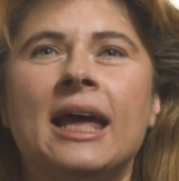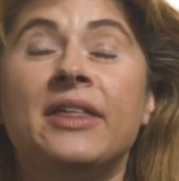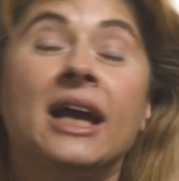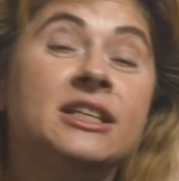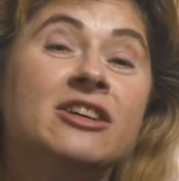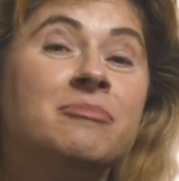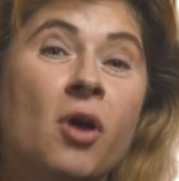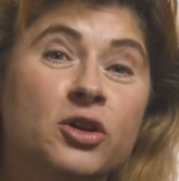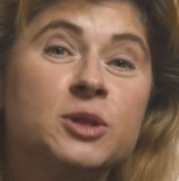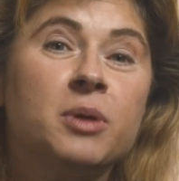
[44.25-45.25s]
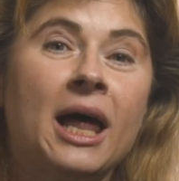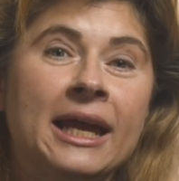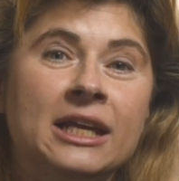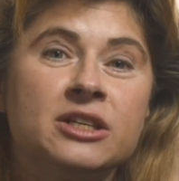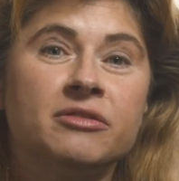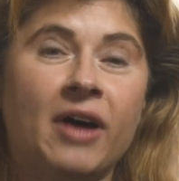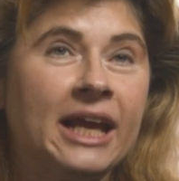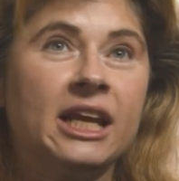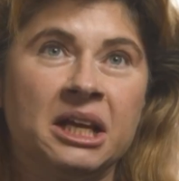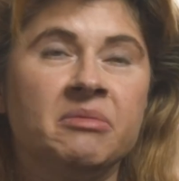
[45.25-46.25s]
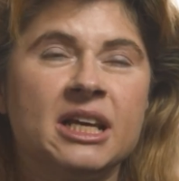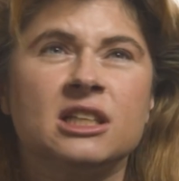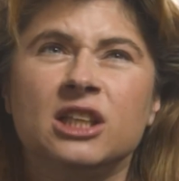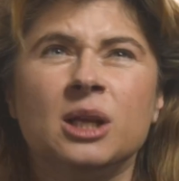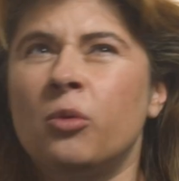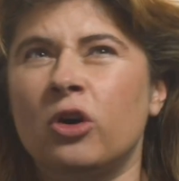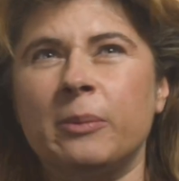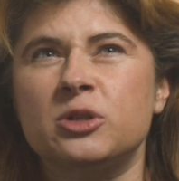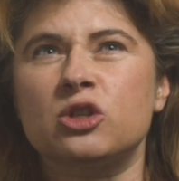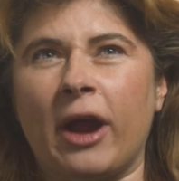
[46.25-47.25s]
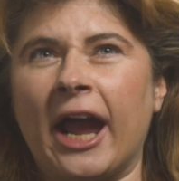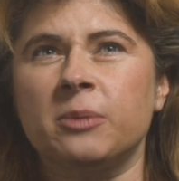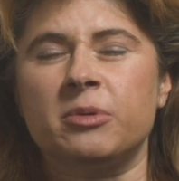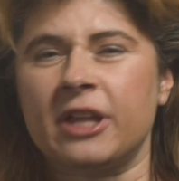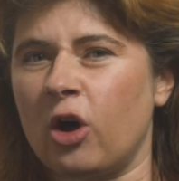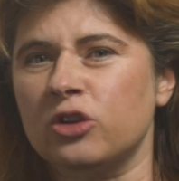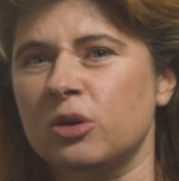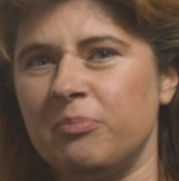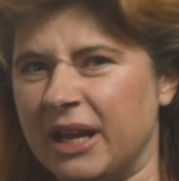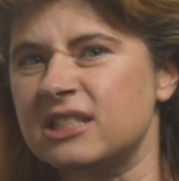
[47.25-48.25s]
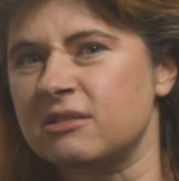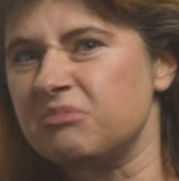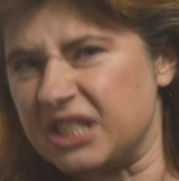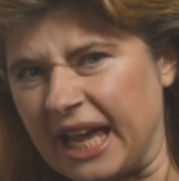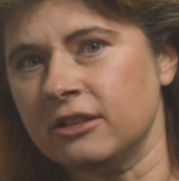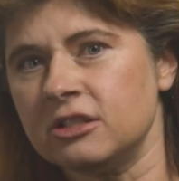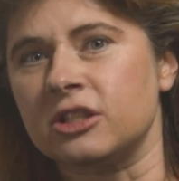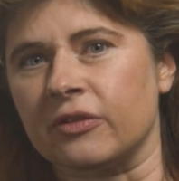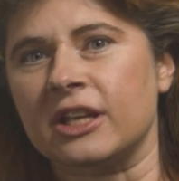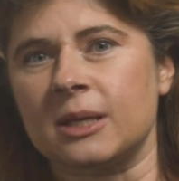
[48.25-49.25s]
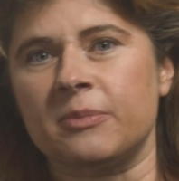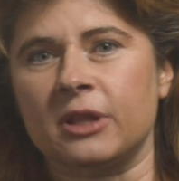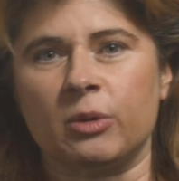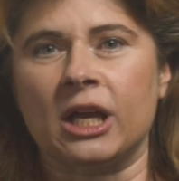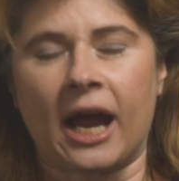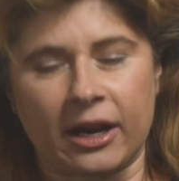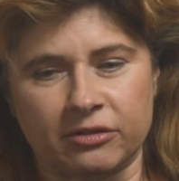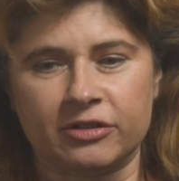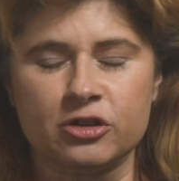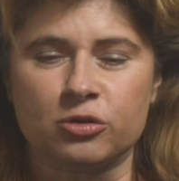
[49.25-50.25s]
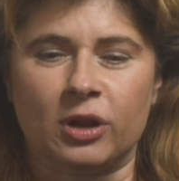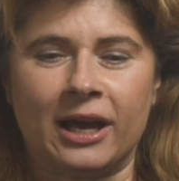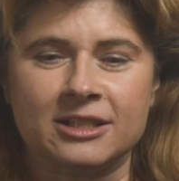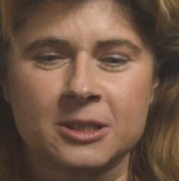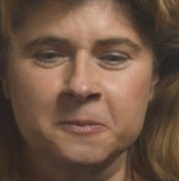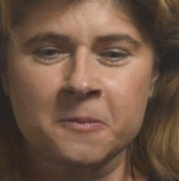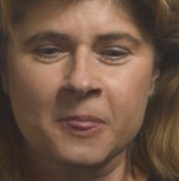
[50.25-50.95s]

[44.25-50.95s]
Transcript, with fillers: The idea of multiplying and dividing is a little more abstract, but that also makes sense. You know, that's something that we can kind of visualize.